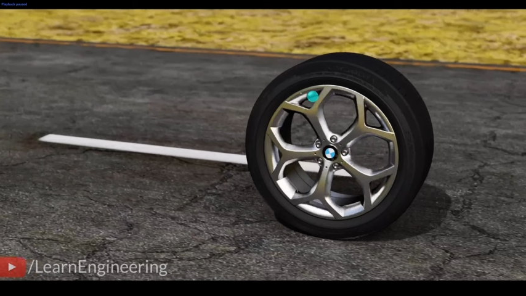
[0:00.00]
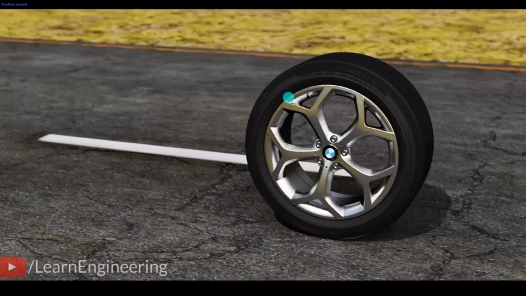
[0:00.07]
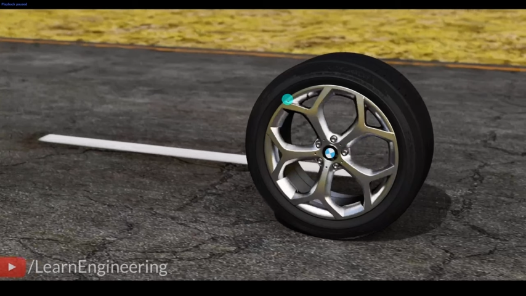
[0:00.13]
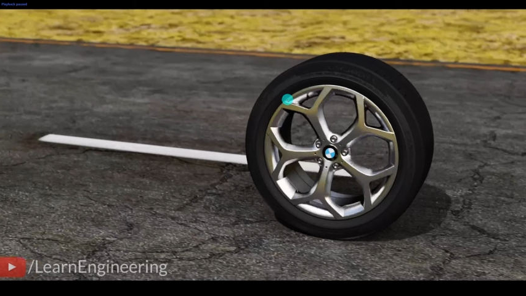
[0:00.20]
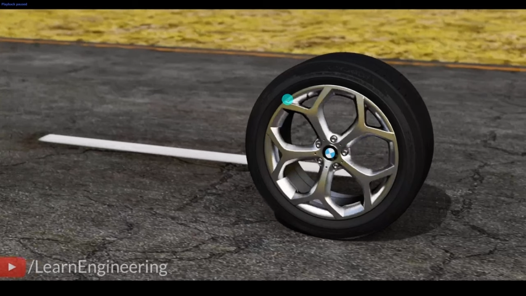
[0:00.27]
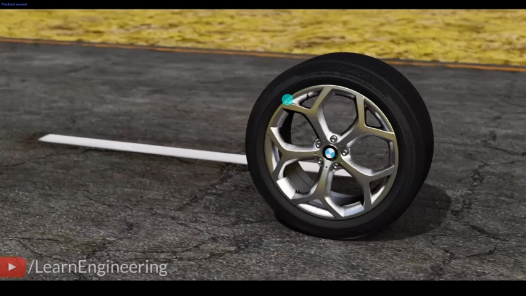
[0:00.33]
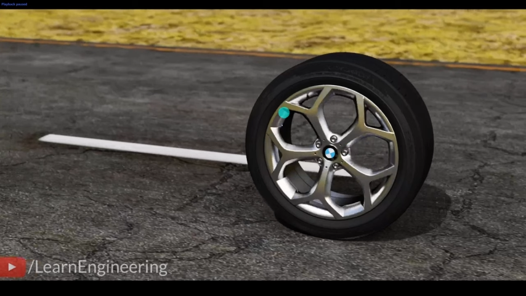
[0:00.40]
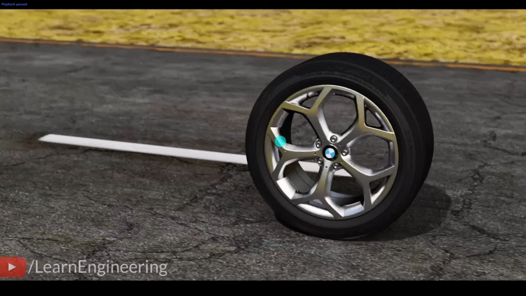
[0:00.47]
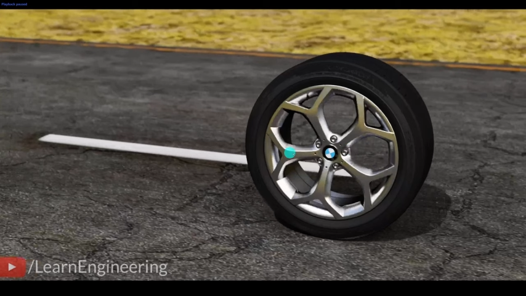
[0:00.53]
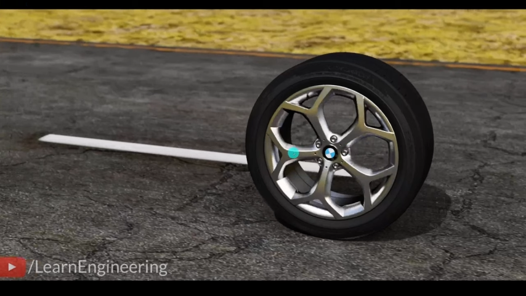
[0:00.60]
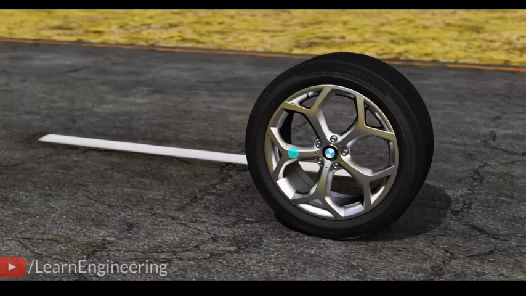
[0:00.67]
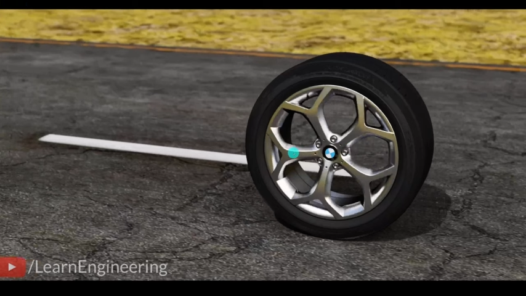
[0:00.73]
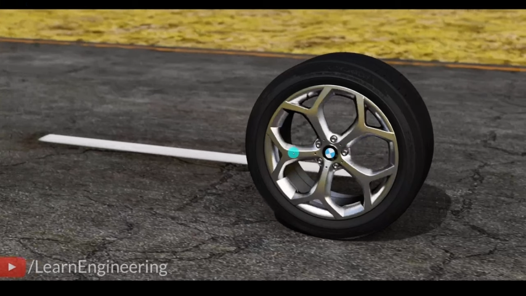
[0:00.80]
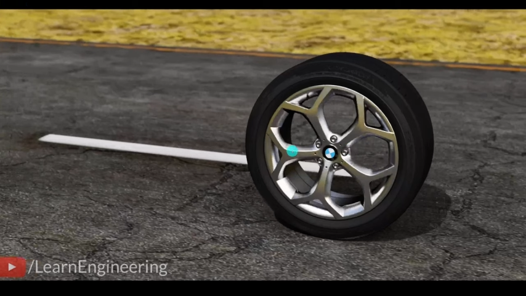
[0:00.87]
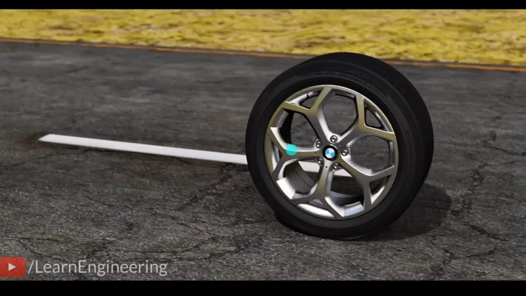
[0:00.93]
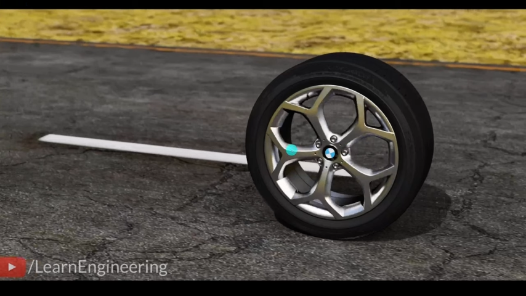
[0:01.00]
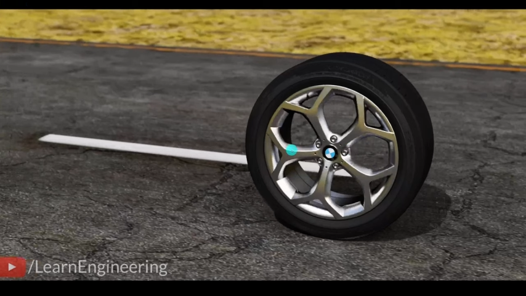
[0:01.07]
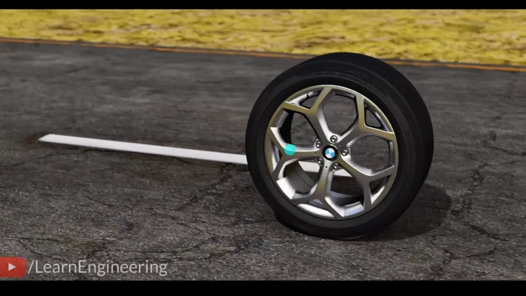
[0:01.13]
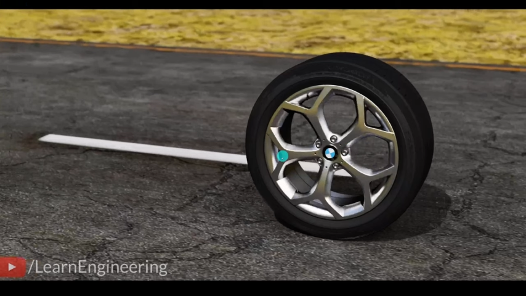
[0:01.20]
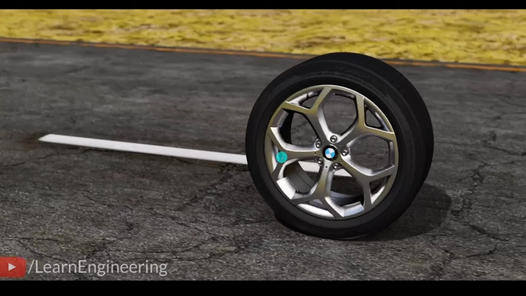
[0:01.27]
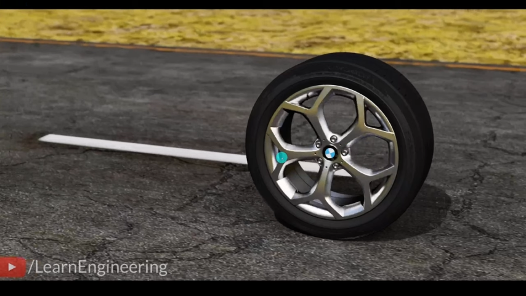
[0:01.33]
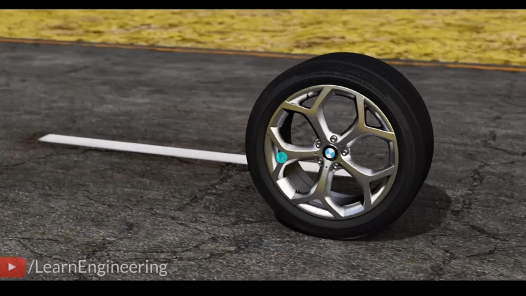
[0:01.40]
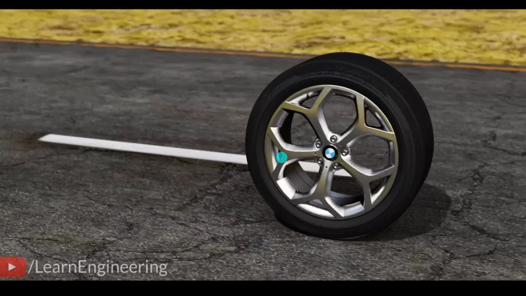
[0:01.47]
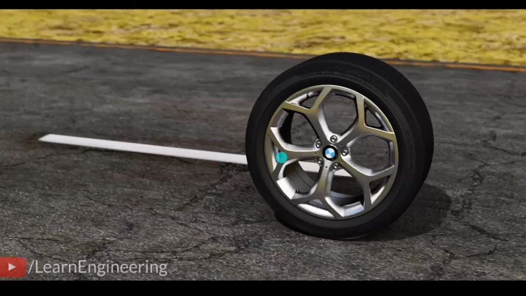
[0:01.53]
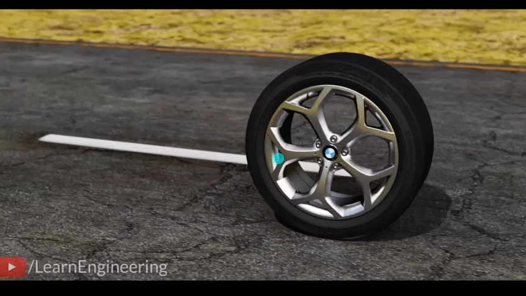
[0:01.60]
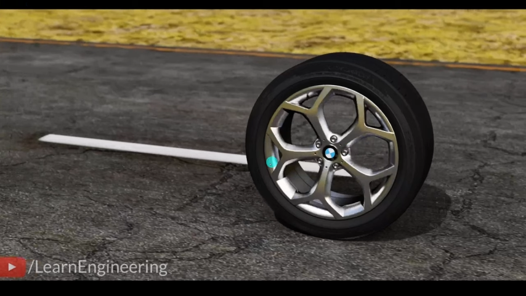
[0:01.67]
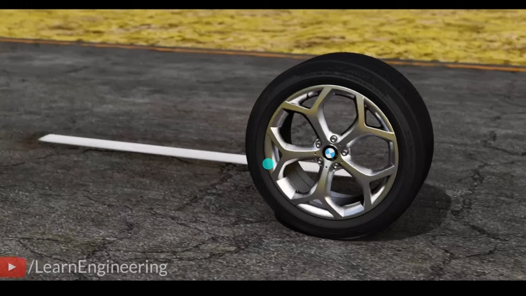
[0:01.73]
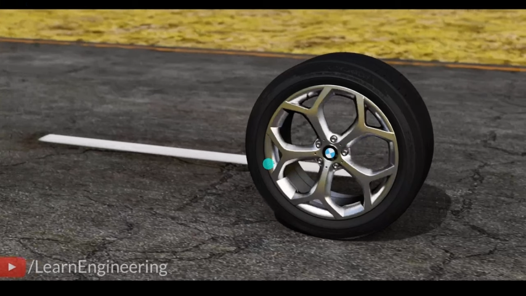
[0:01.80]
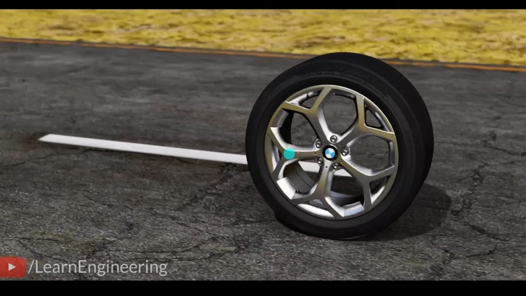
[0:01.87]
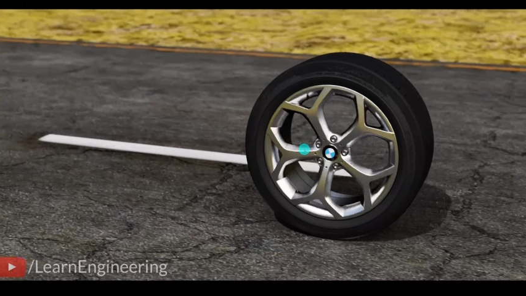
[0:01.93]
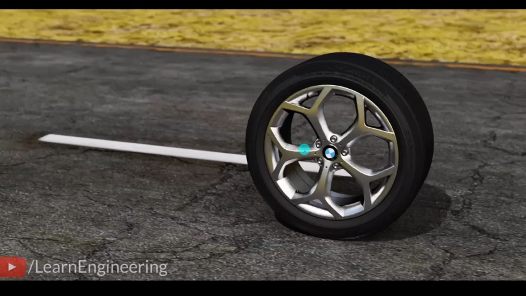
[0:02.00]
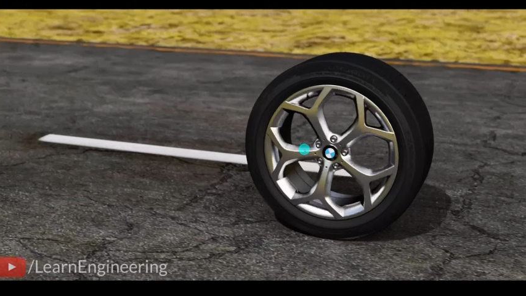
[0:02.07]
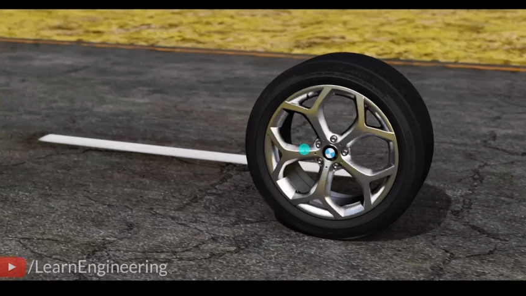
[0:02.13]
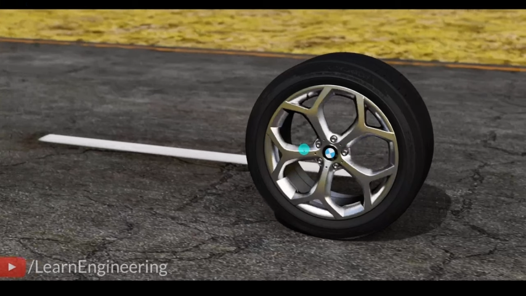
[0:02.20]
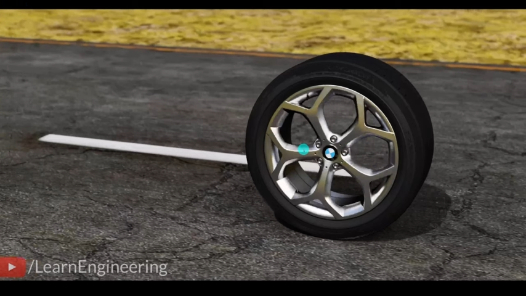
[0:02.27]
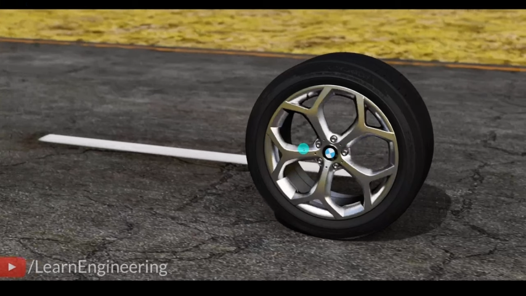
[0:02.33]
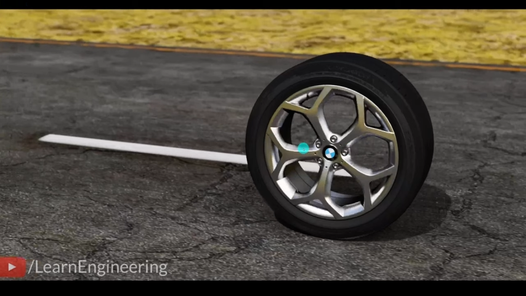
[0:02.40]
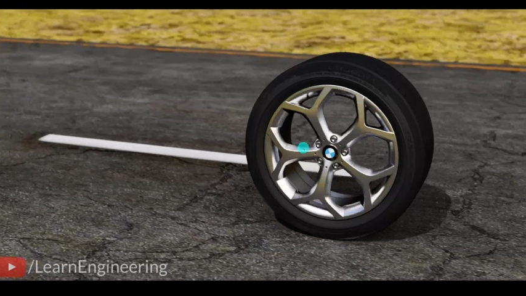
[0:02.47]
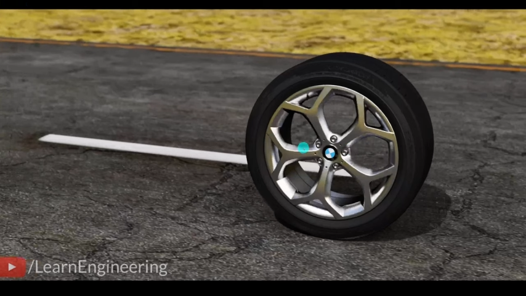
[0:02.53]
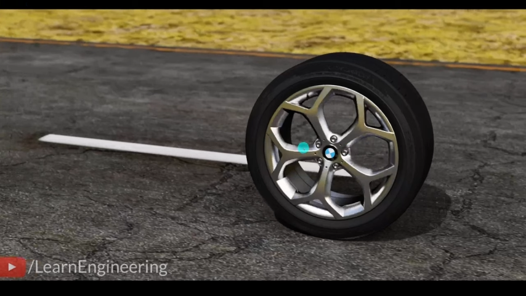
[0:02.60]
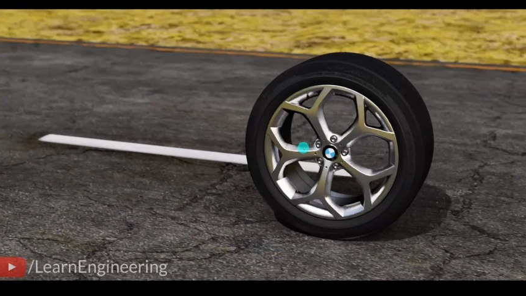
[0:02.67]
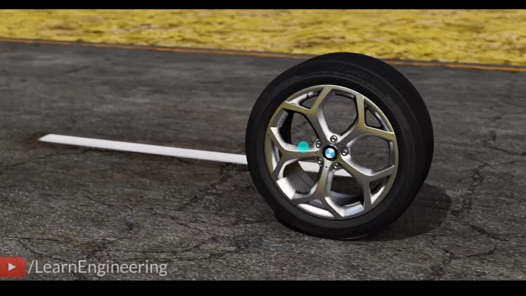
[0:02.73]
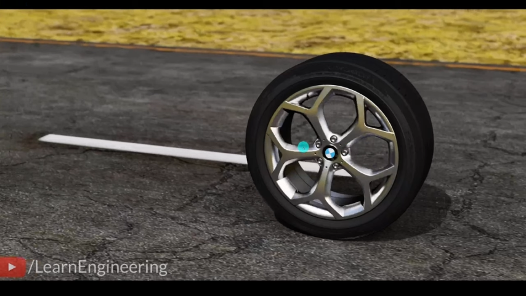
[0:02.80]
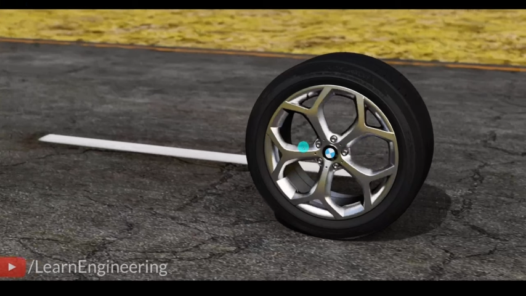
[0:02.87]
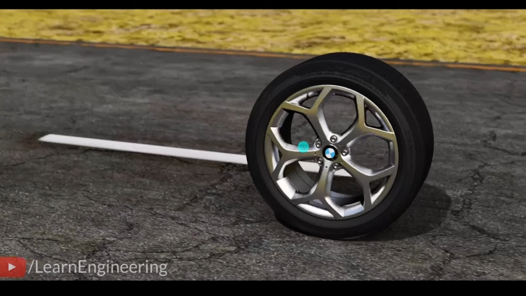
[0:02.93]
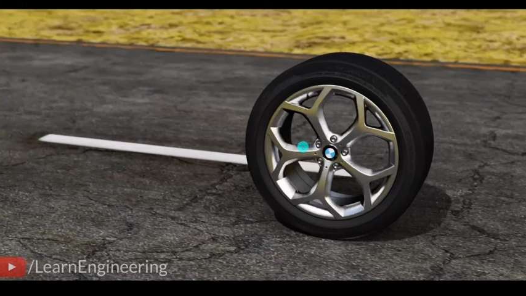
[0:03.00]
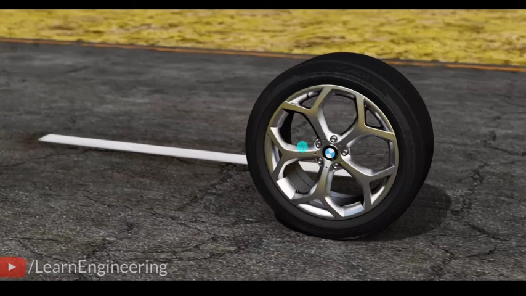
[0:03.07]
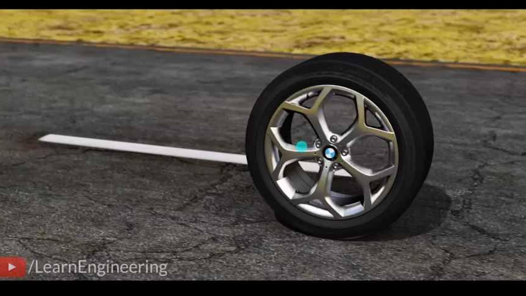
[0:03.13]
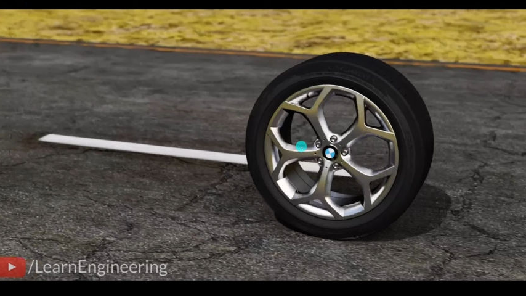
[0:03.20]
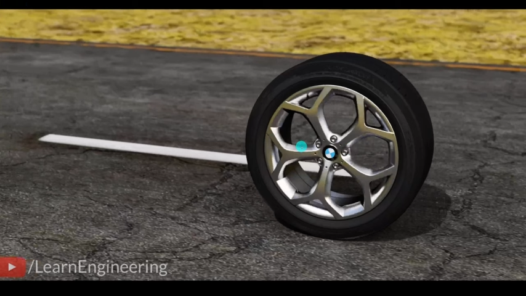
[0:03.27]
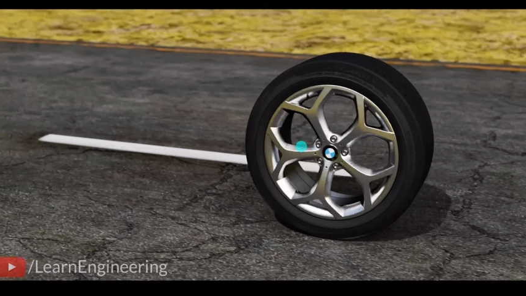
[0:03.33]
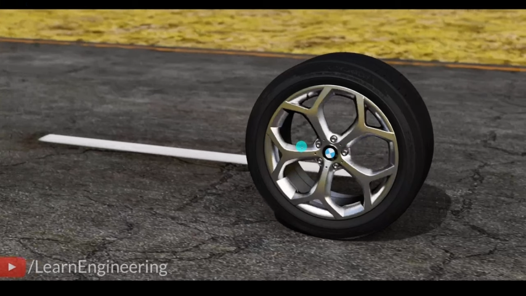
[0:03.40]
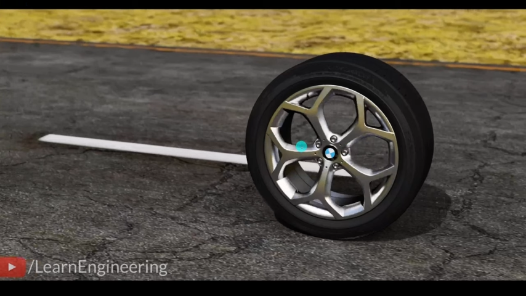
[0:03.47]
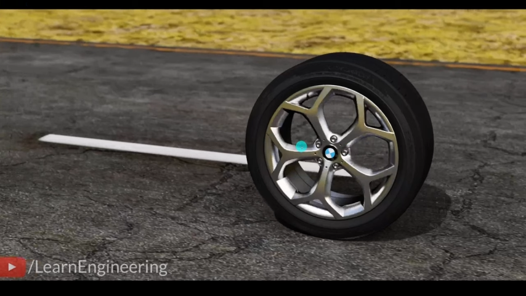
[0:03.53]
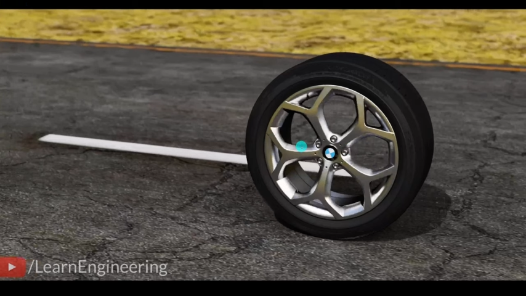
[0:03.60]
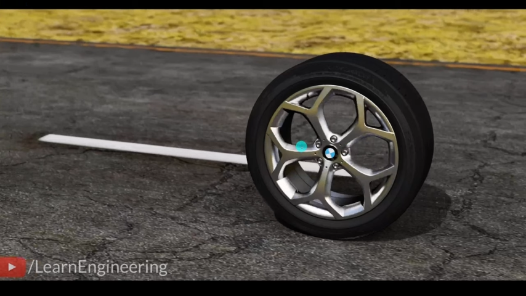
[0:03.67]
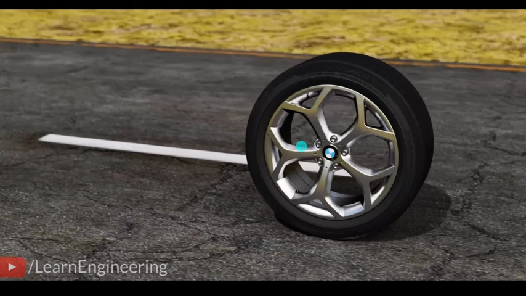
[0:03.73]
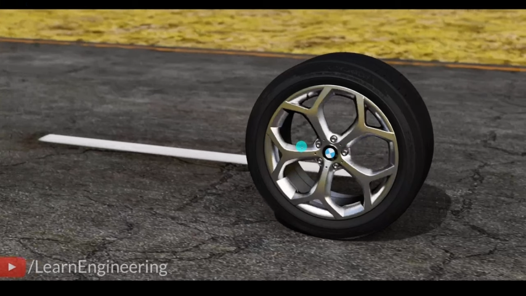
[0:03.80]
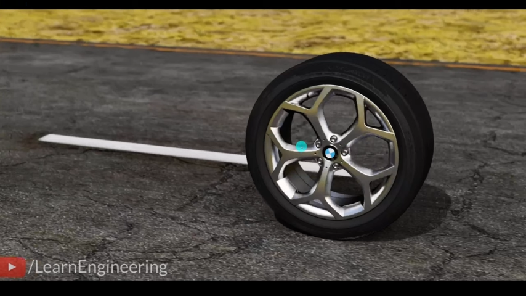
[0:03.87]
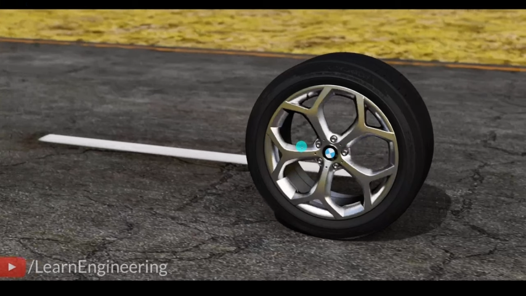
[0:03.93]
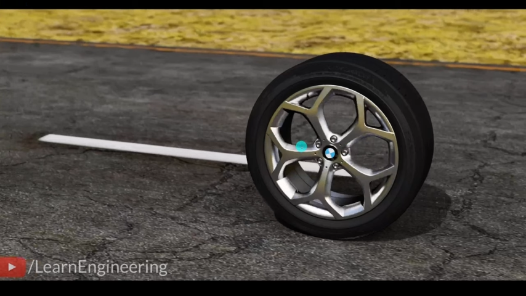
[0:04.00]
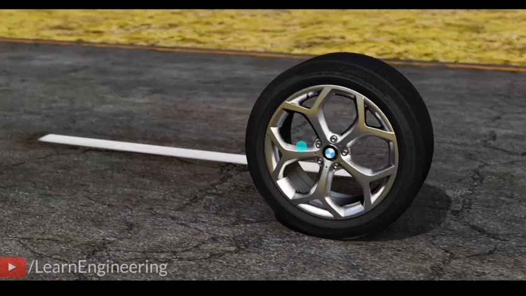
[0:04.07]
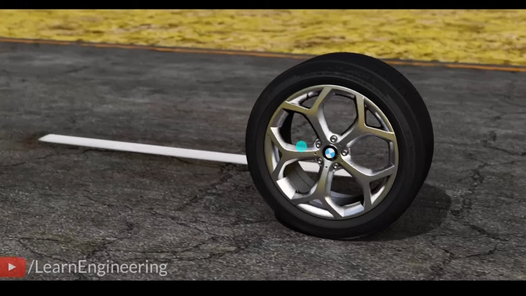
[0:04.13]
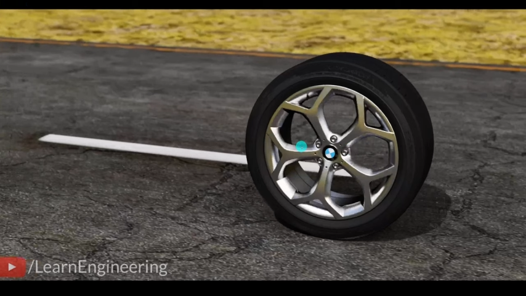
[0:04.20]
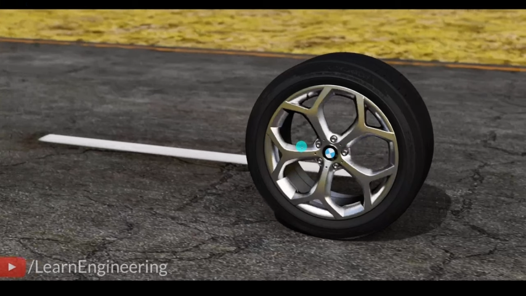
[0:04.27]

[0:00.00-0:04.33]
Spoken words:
[unreadable: no face in view]